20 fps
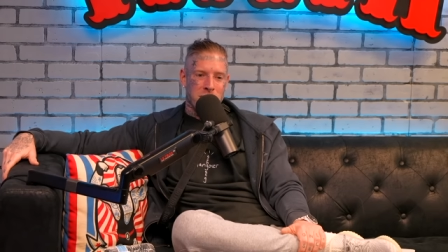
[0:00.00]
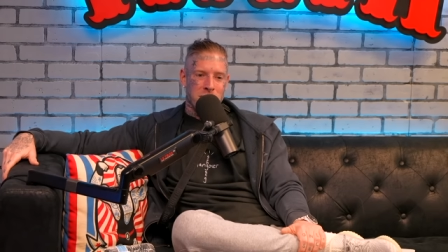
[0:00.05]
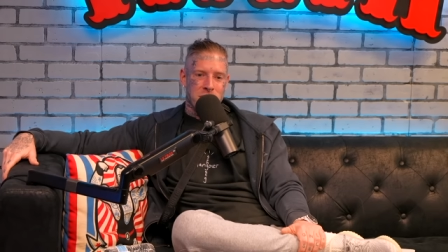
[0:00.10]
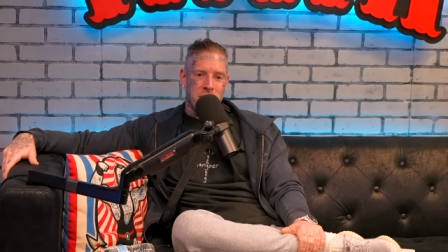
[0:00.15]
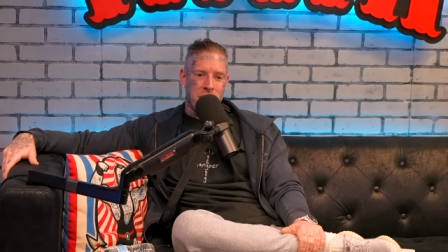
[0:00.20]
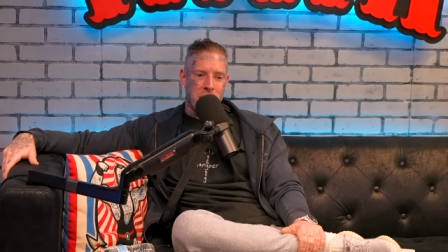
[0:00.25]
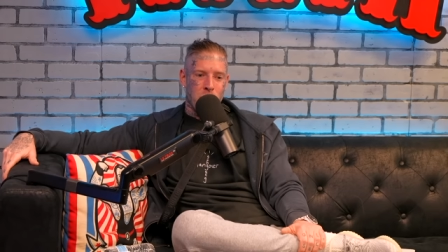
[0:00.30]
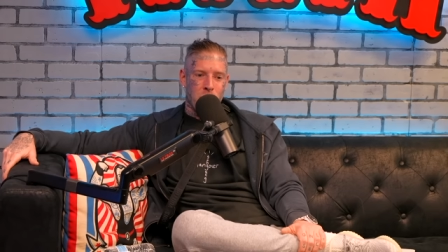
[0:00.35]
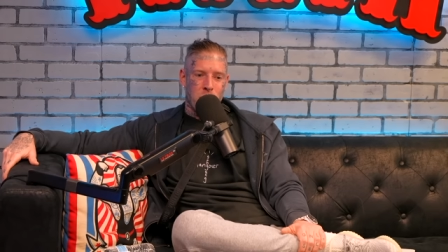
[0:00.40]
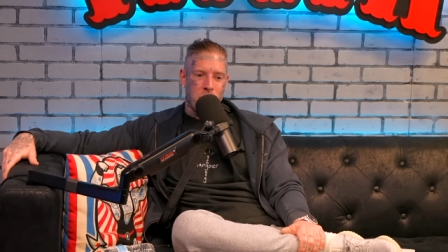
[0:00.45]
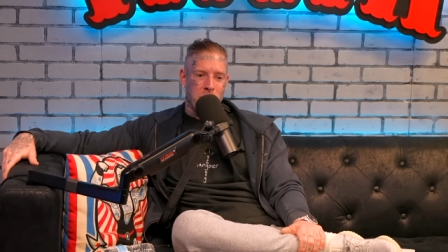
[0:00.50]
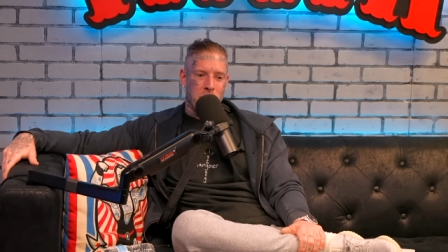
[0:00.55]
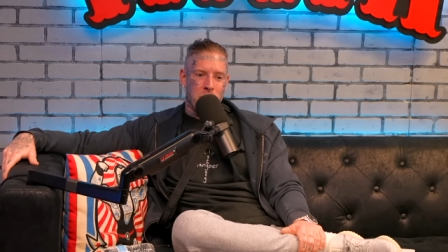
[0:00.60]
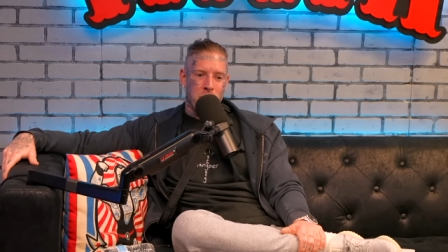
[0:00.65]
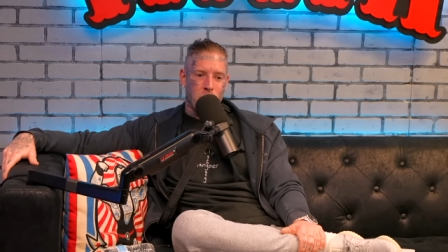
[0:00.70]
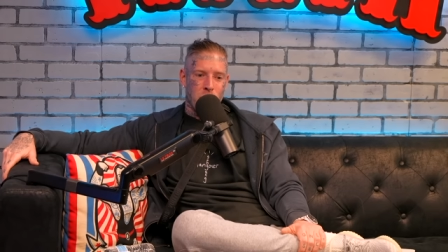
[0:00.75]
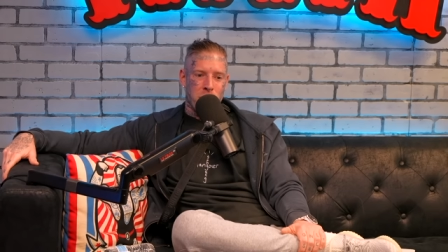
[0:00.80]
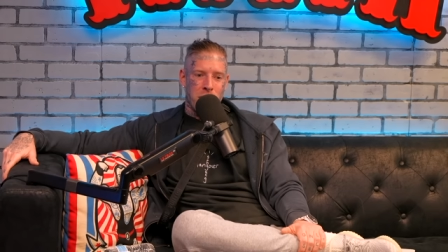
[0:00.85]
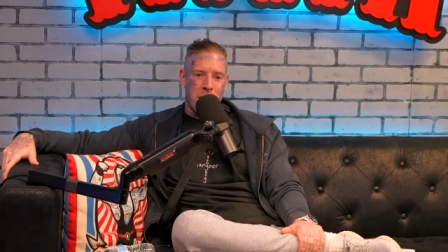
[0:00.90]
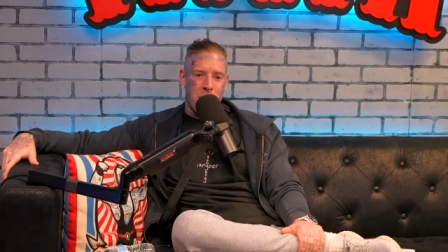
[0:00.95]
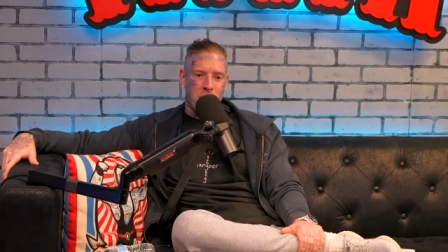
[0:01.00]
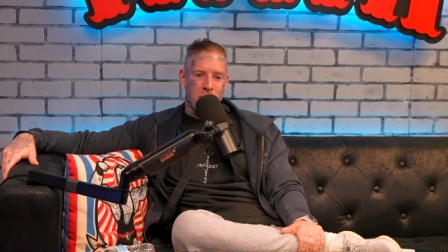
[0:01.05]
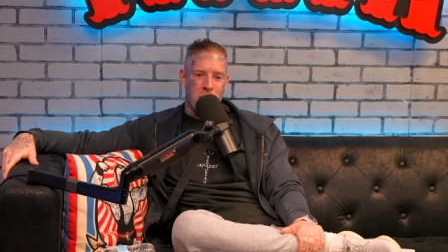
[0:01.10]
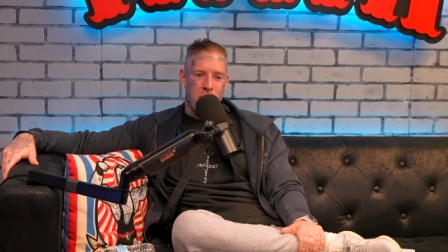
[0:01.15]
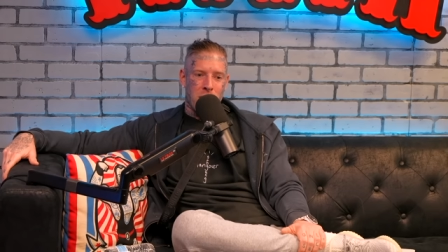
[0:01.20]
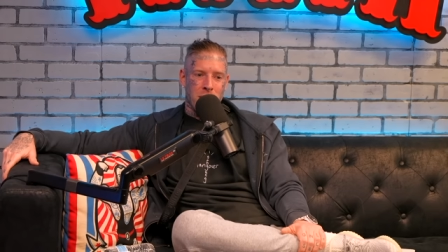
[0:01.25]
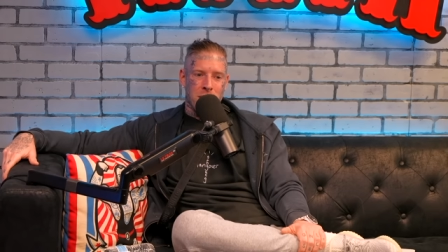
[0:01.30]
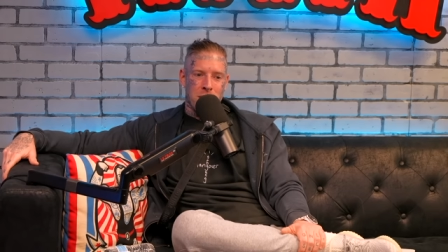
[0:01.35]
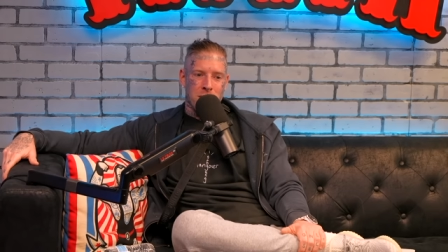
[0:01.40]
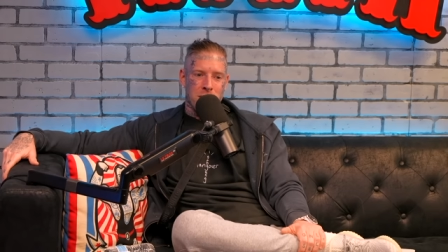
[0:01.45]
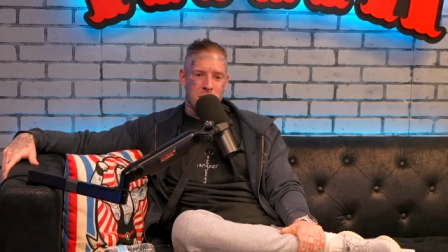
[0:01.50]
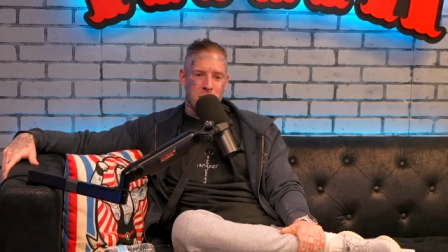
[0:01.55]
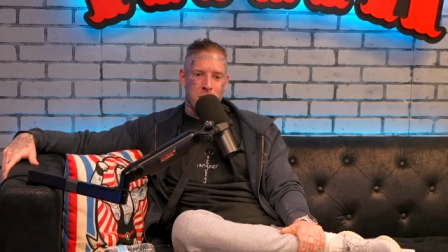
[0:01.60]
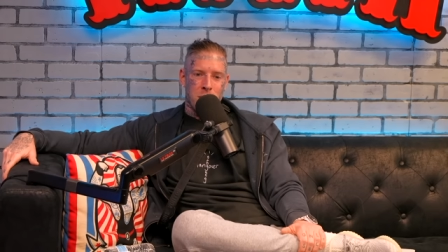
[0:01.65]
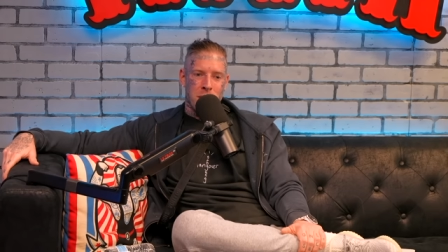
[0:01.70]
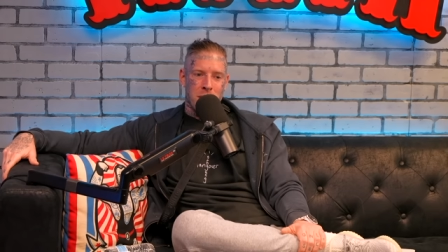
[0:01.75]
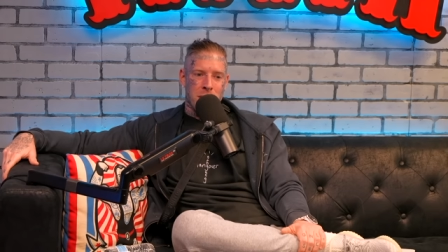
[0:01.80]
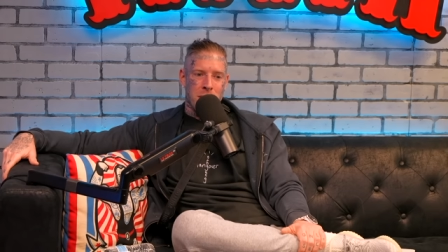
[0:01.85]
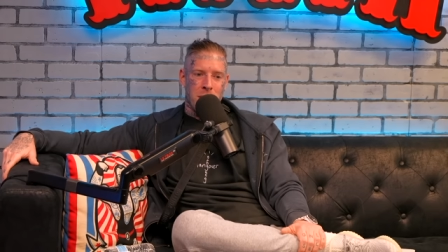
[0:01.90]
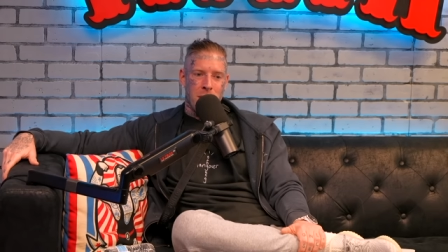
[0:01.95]
stint with with alcoholism,
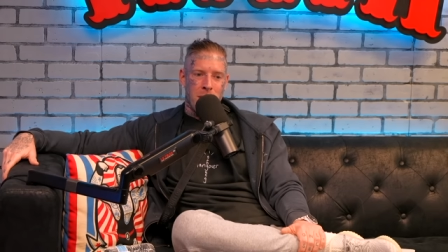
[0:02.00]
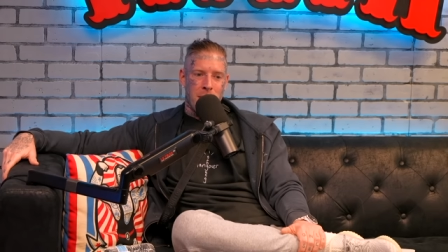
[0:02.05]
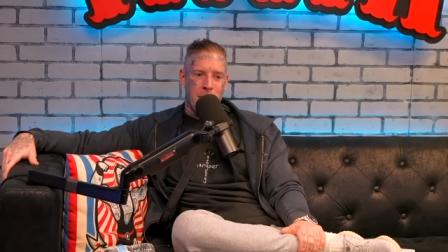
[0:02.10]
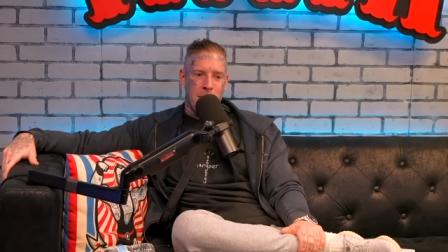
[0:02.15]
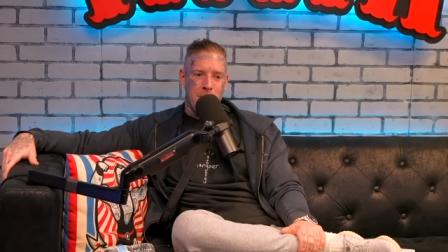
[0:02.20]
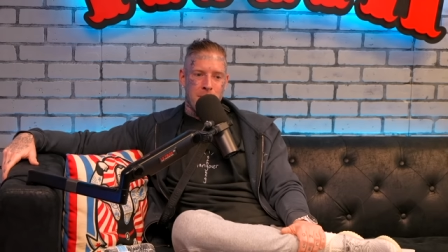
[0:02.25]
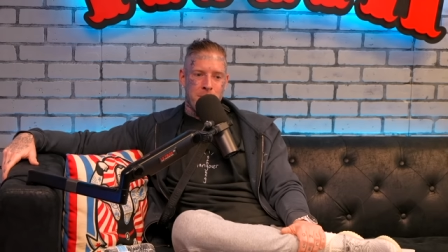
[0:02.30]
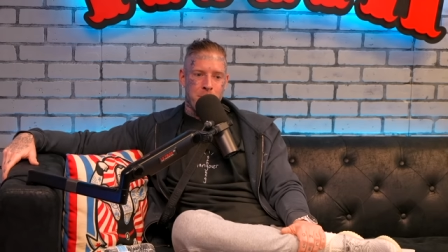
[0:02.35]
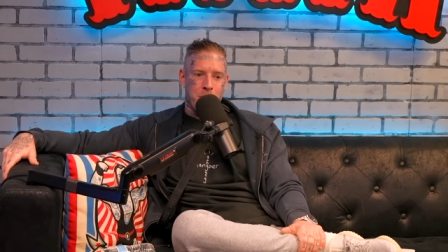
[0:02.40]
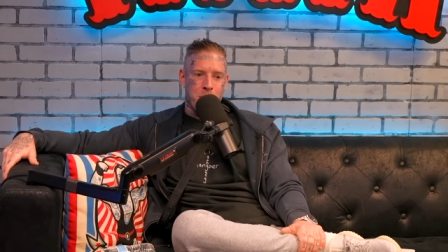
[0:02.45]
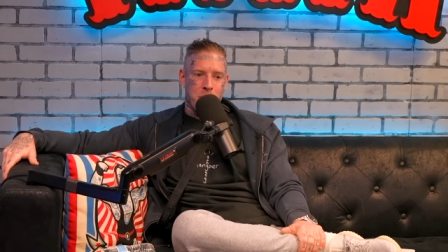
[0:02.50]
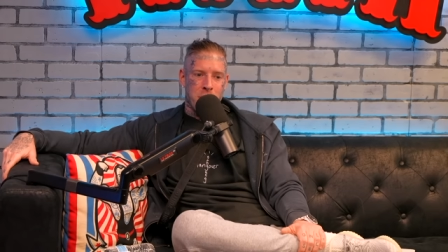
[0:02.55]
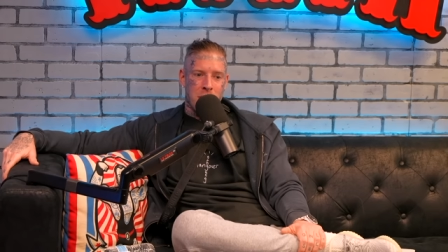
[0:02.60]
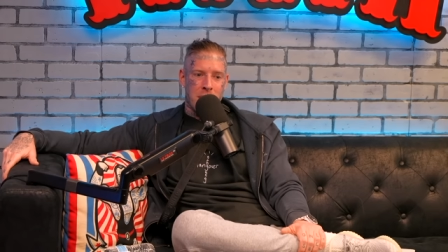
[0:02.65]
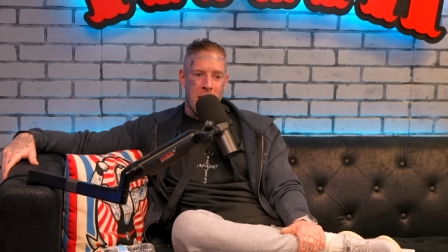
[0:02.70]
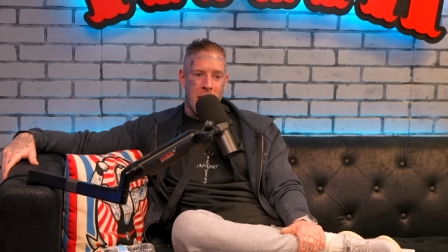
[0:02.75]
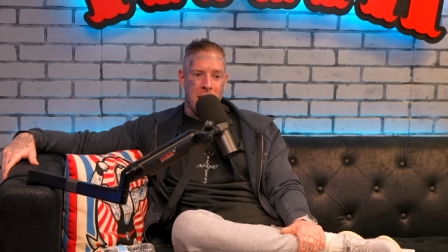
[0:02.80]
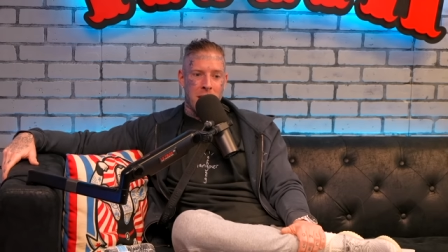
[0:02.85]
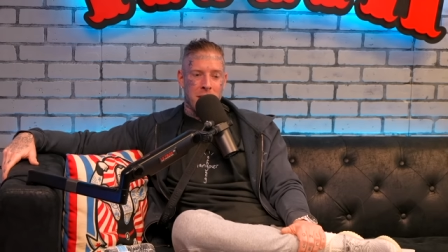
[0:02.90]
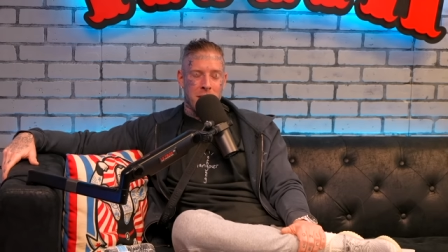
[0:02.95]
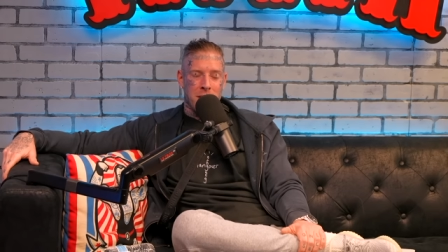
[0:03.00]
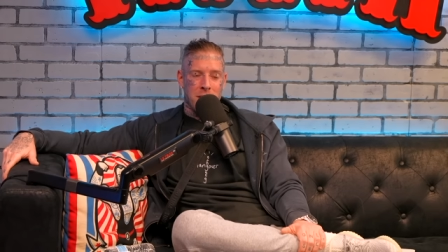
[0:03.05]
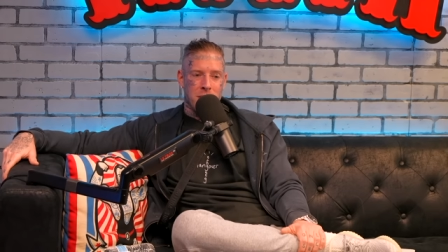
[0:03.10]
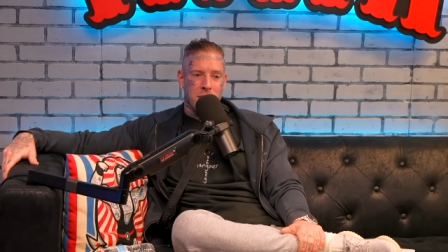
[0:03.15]
and um, that